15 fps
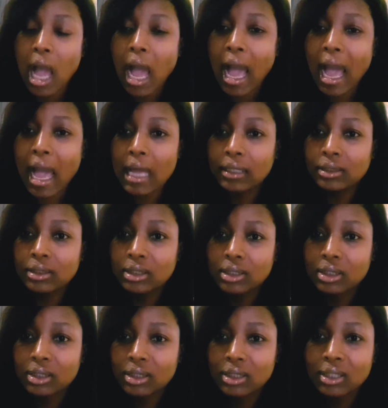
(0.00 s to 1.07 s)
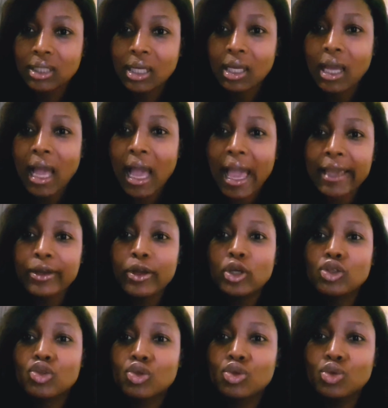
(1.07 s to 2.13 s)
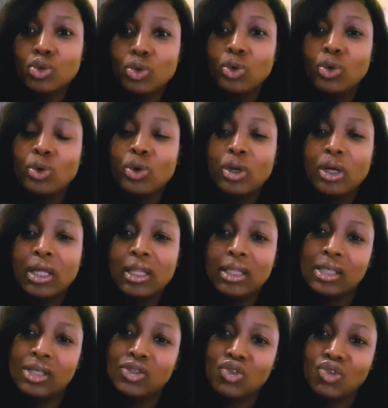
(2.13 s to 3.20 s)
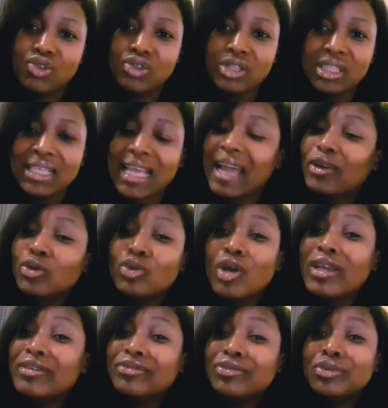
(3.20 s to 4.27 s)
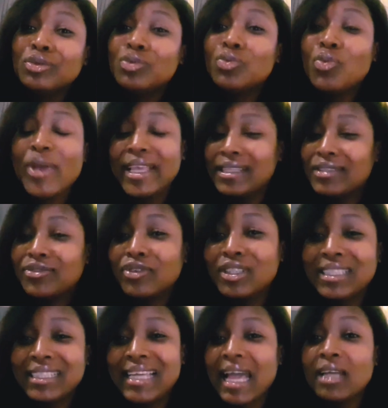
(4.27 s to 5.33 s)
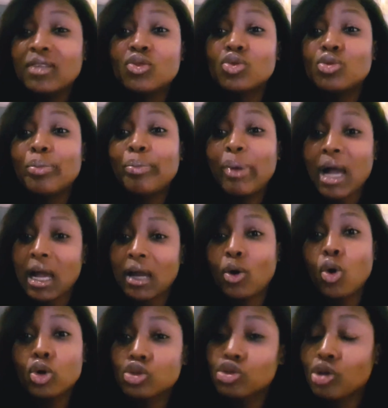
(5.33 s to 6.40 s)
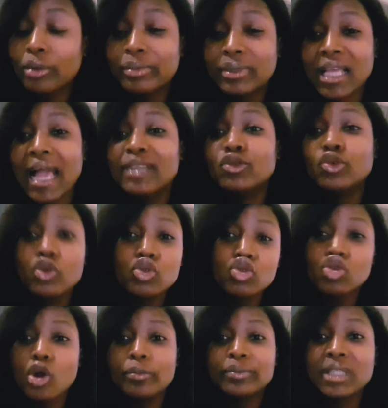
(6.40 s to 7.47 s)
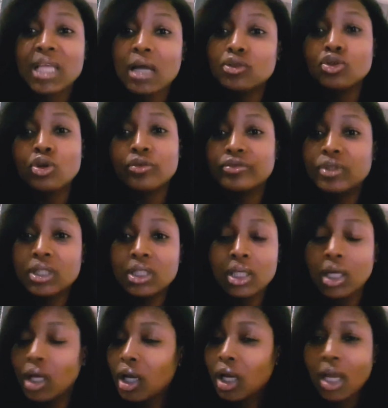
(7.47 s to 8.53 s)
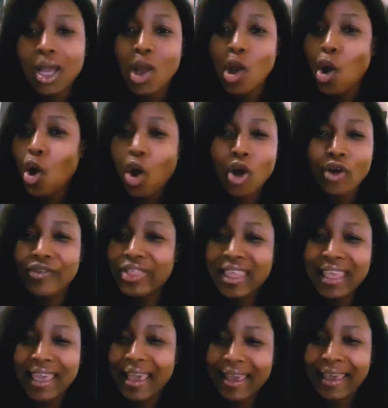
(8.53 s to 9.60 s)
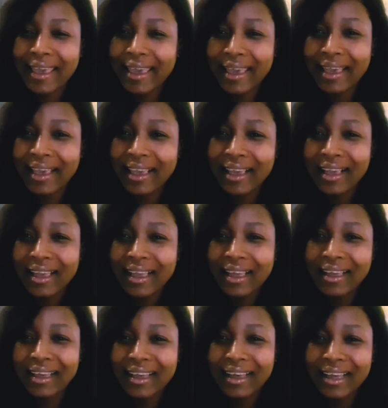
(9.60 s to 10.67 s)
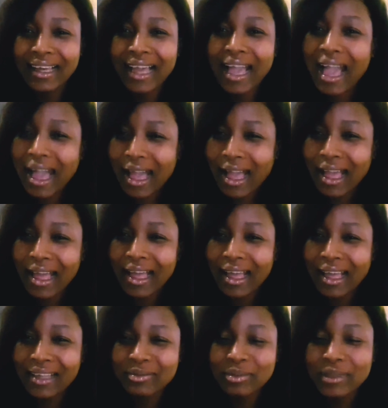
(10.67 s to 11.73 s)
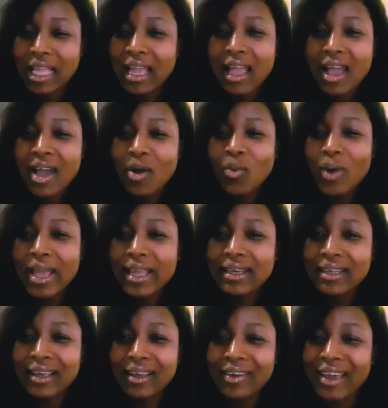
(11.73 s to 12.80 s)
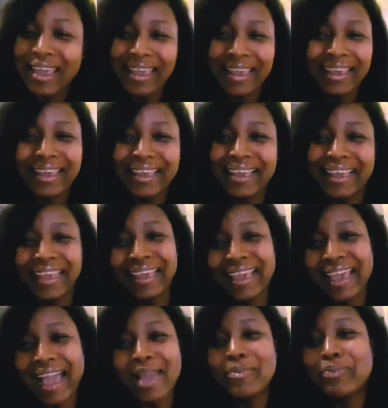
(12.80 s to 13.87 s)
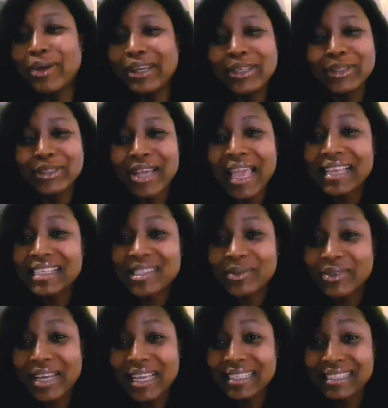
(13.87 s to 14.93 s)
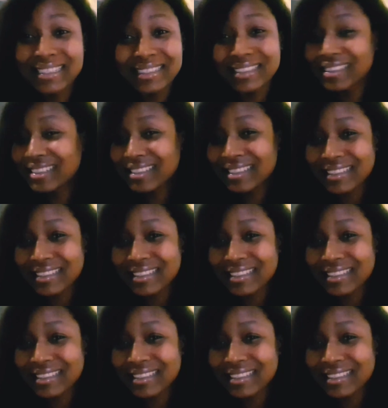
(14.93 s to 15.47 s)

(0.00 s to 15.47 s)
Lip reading: and I got to the street. I could not even wait for the guy to park or something. I just jumped out of the keke. I pray you don't experience it.